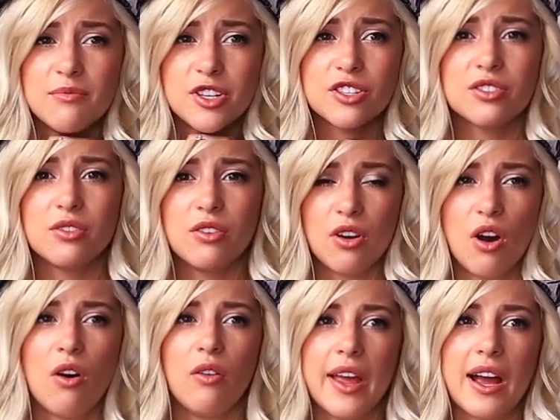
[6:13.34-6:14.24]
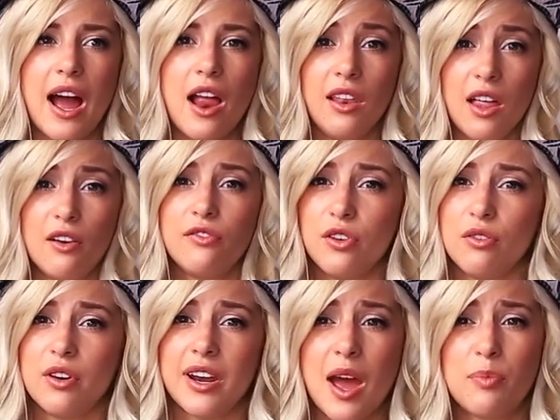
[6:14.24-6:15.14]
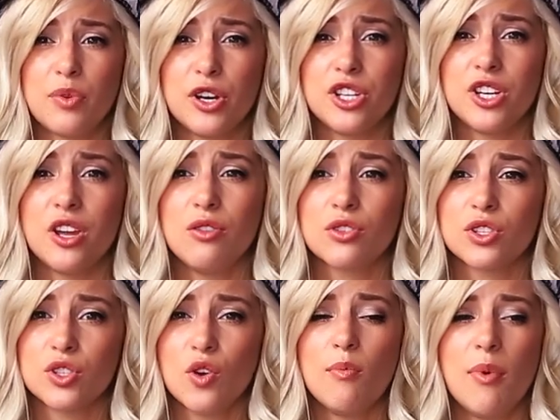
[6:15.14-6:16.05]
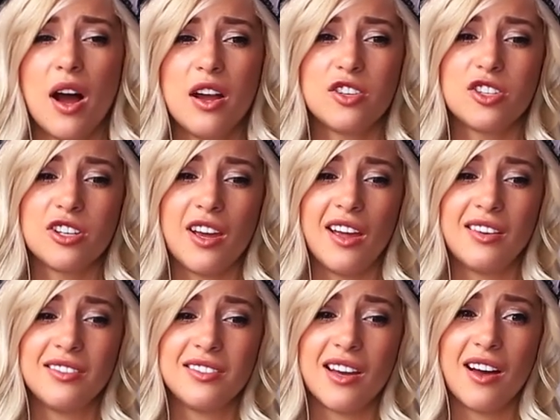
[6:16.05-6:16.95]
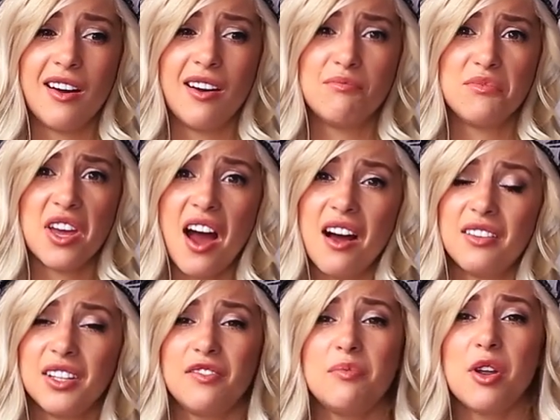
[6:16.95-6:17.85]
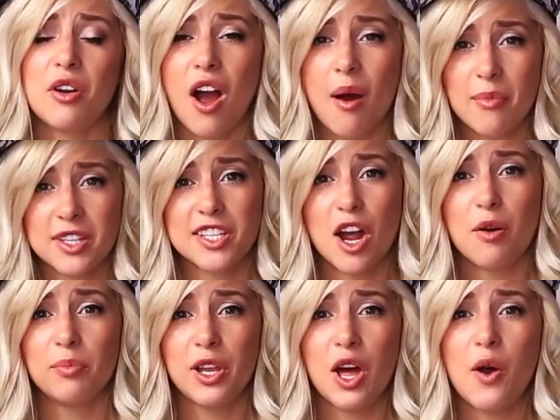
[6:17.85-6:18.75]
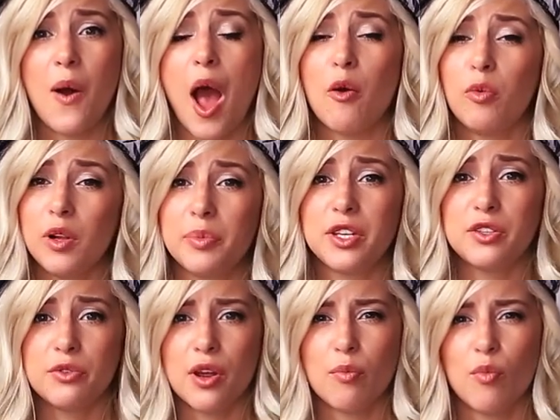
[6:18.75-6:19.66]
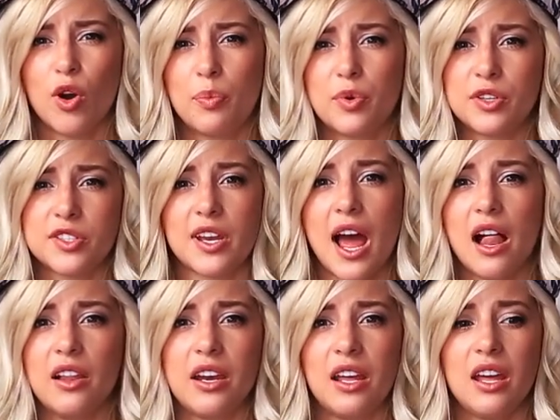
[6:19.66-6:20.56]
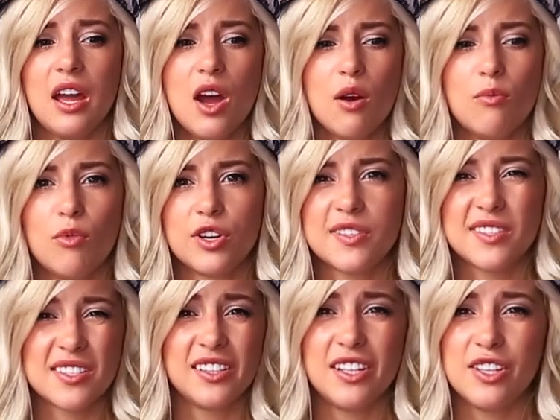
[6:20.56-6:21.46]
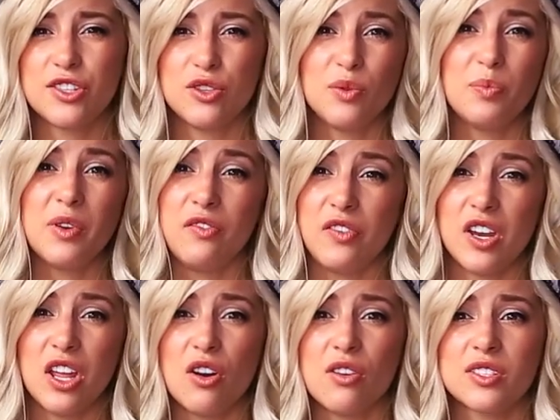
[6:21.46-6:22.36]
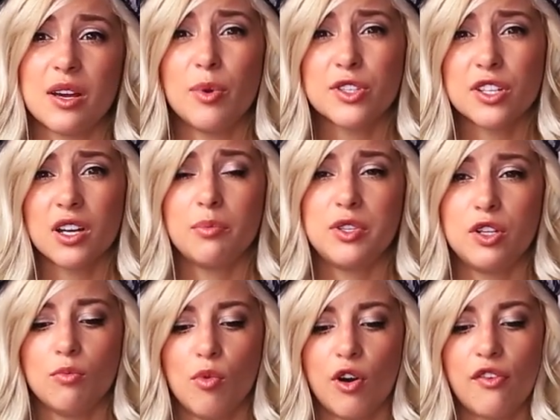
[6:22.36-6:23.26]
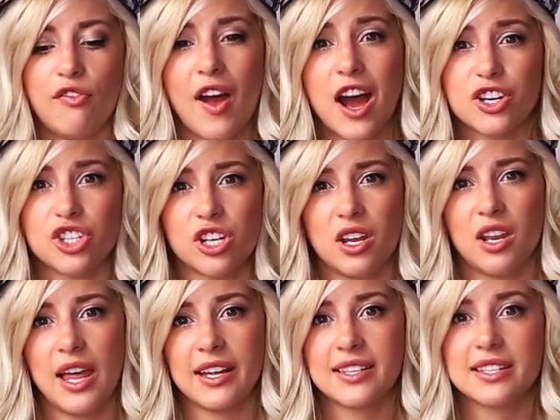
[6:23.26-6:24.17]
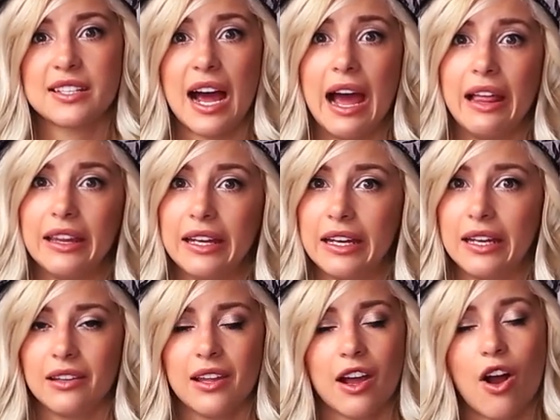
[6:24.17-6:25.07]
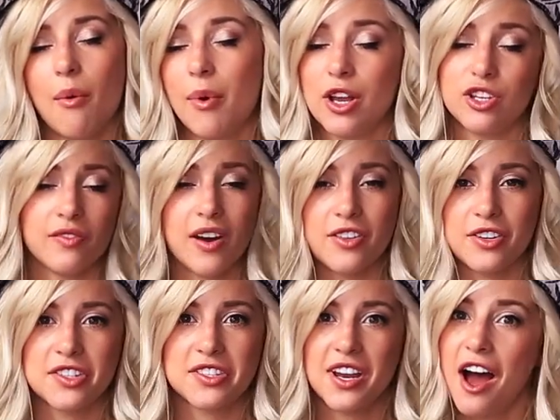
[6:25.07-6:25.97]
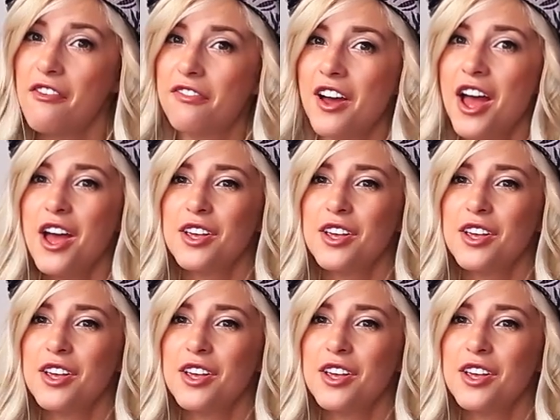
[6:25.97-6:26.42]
Just so you know, like, I love you and I appreciate you so much. And yeah, leave me your comments down below. I will be doing more personality, more silly, stupid videos. I'm also going to be doing more fashion, like styling and like a bunch of other stuff.